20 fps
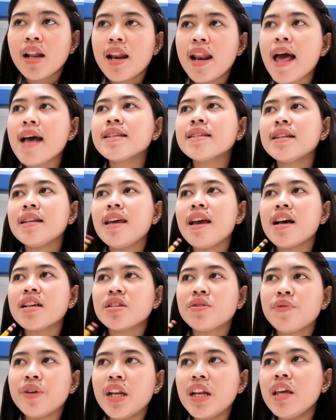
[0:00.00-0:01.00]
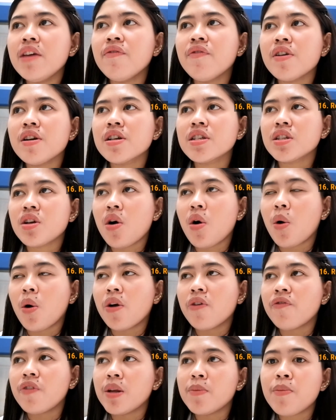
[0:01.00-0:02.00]
Lastly, as relievers or
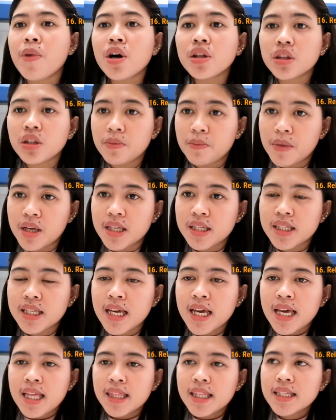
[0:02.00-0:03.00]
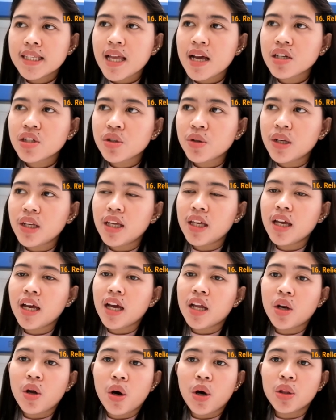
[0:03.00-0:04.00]
phlebotomists. This is actually
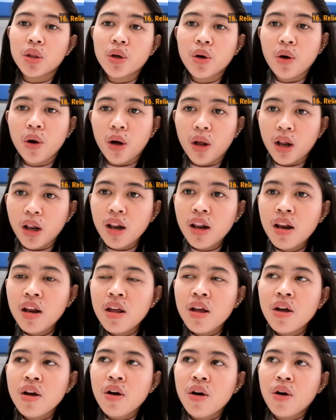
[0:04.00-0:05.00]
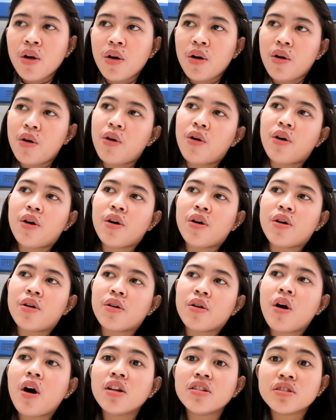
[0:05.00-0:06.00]
an on-call or
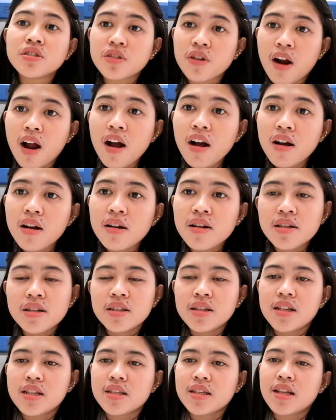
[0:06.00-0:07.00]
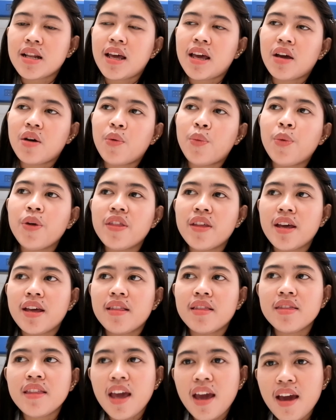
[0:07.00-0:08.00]
contract that's like
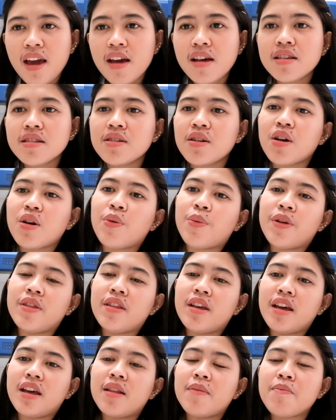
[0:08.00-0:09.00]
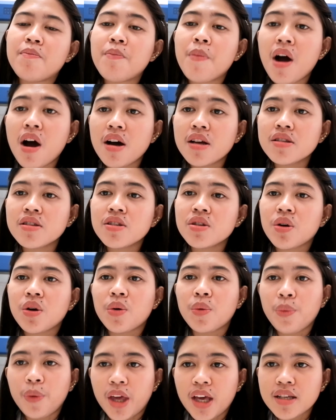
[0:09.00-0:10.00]
within days or within months or
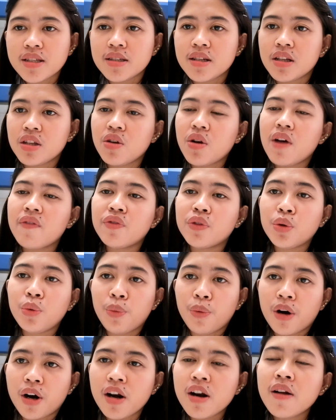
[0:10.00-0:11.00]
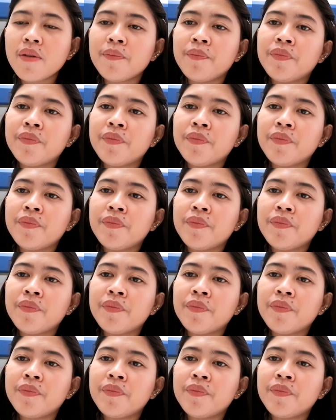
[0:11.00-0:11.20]
weeks that you have to work